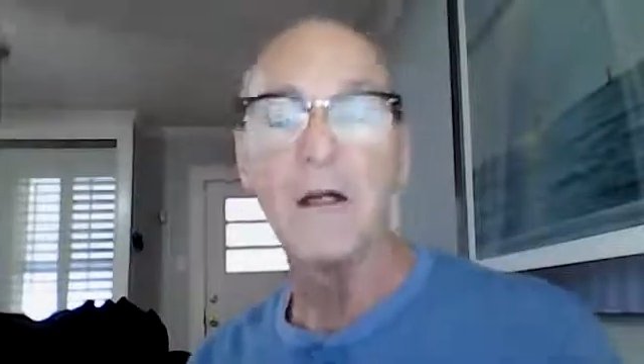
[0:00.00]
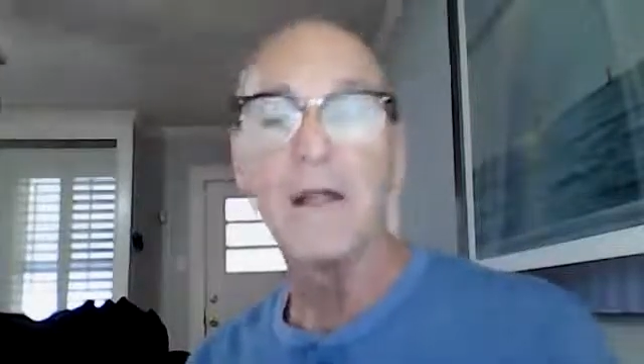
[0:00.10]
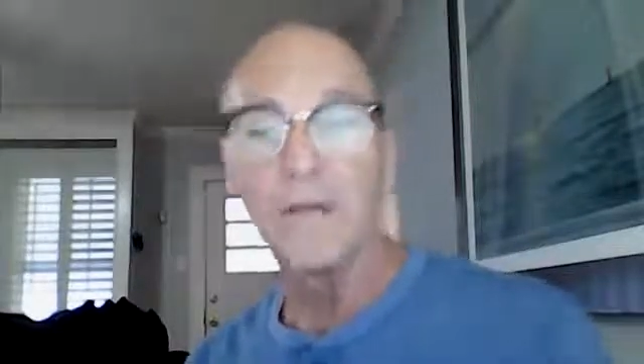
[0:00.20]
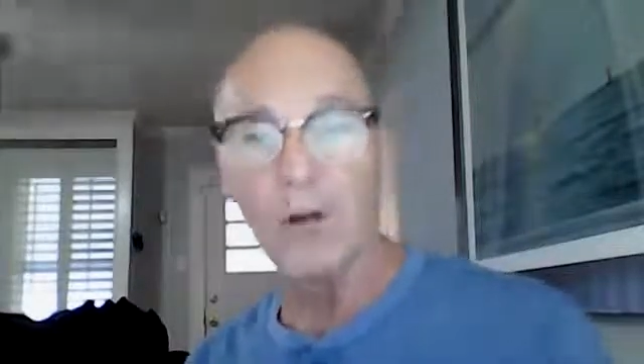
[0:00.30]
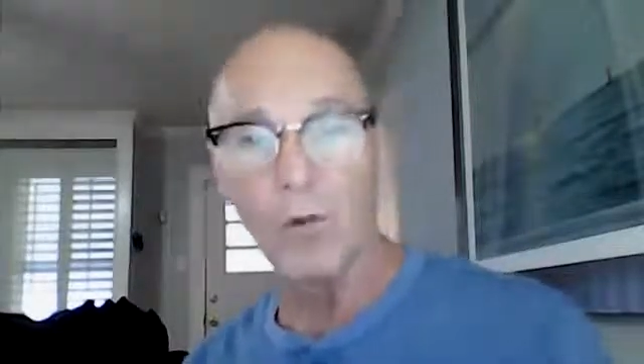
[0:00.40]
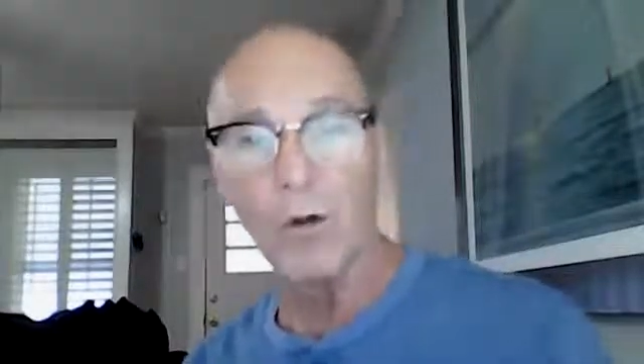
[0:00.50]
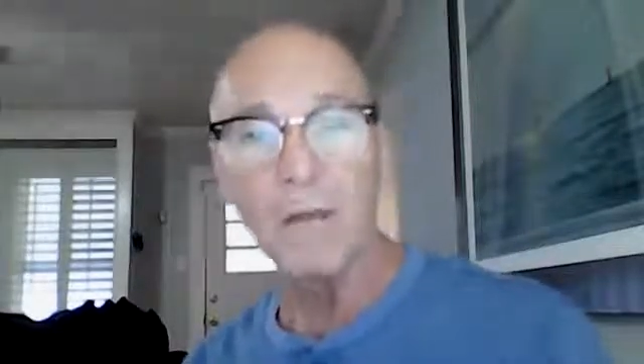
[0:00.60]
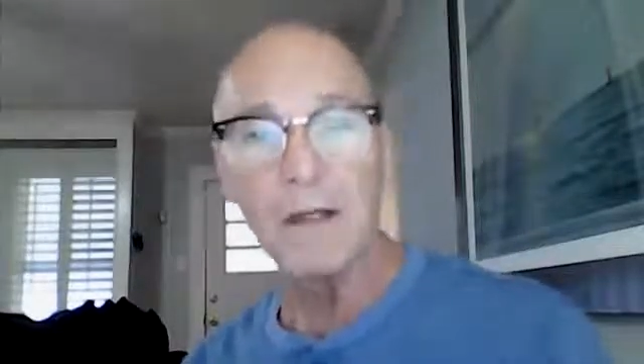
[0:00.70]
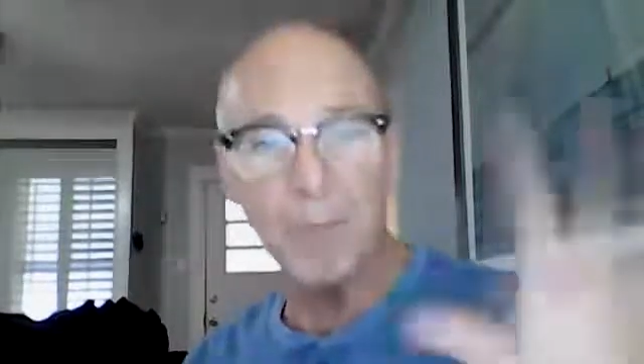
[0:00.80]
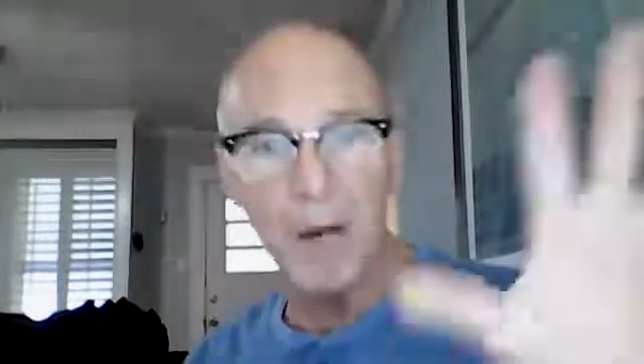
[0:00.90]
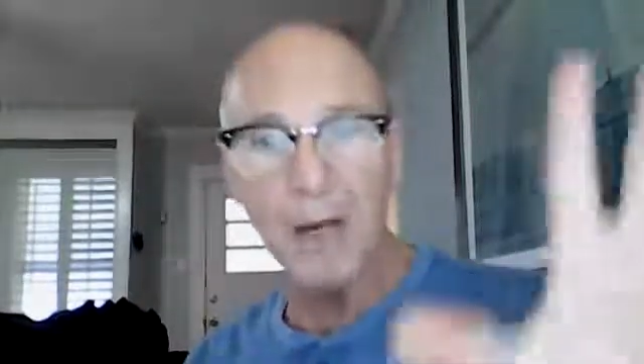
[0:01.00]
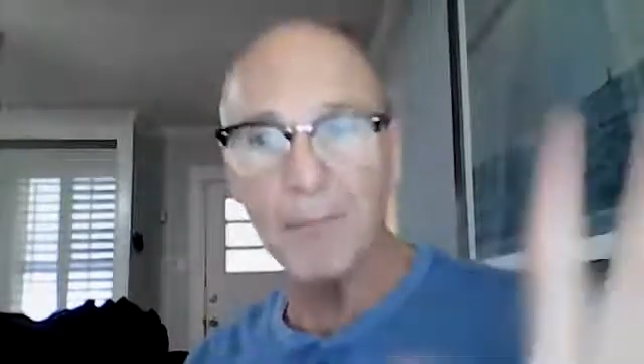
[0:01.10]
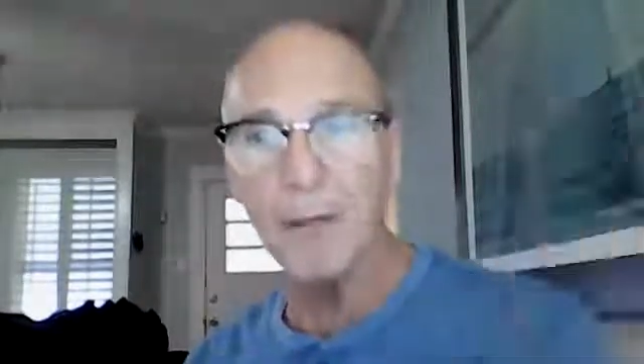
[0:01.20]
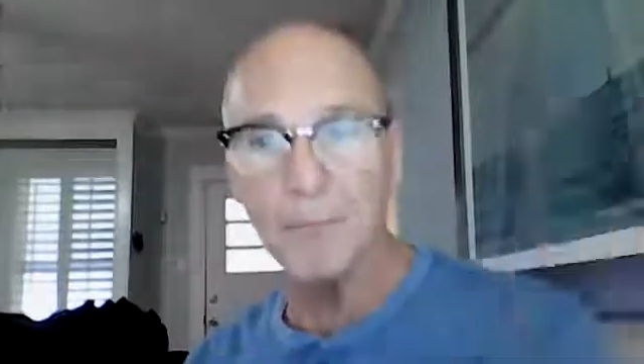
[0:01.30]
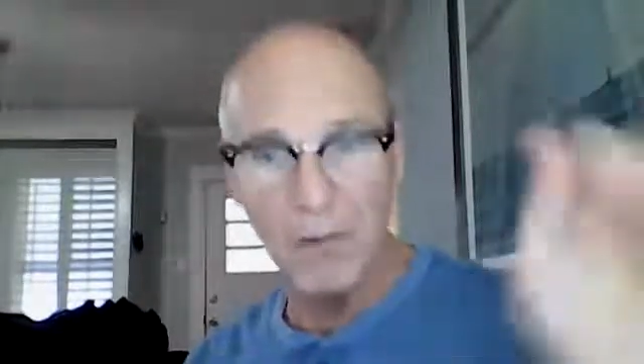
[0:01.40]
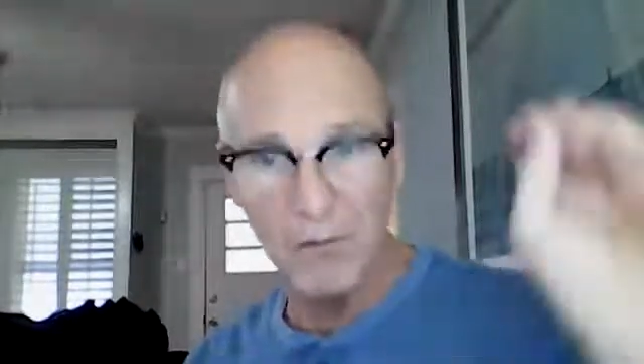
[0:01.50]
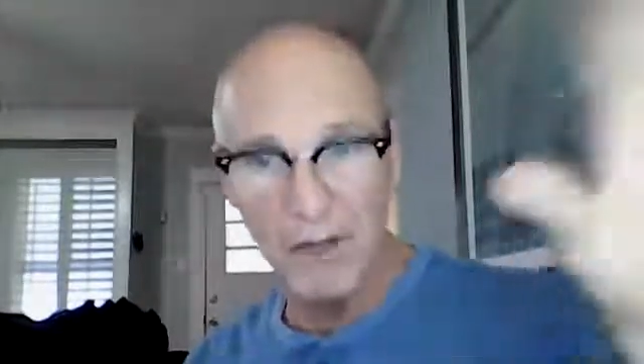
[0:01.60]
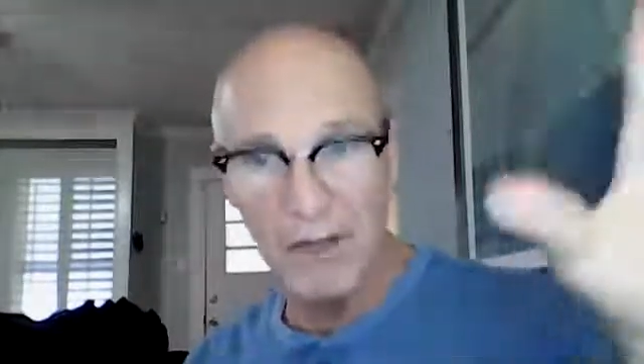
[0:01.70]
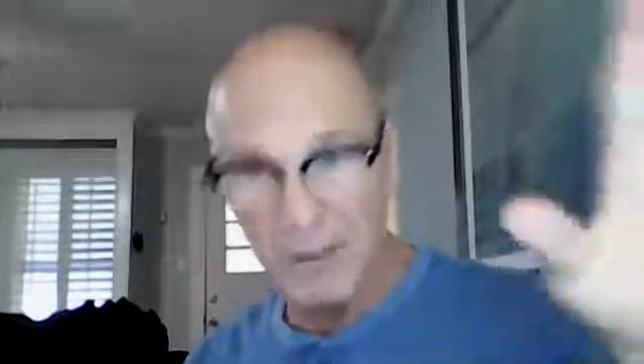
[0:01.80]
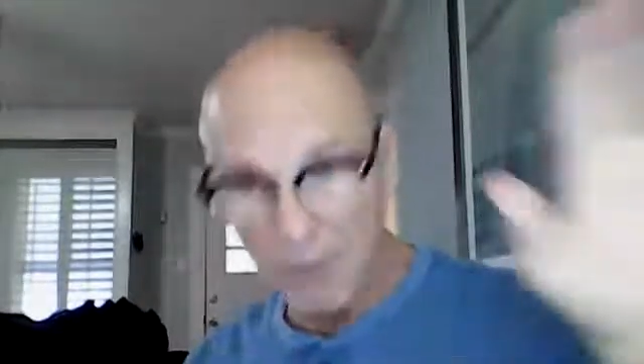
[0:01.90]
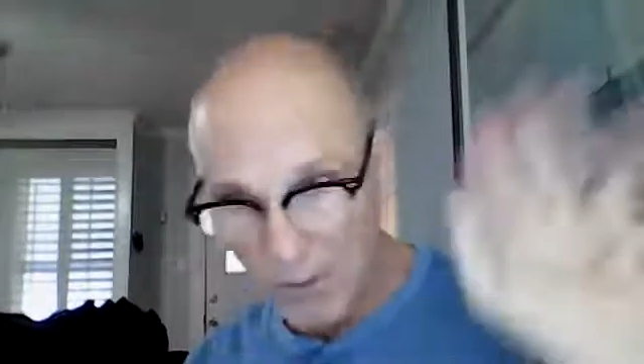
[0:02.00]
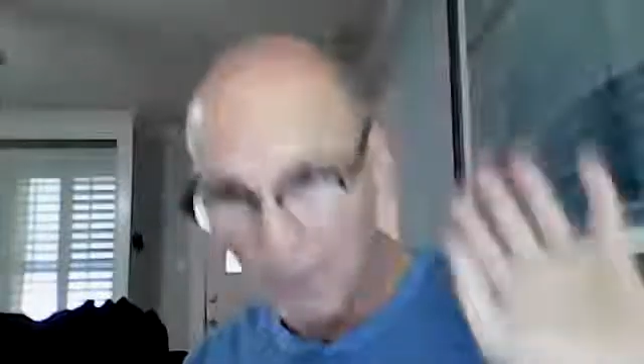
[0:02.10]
There will be a pop-up that says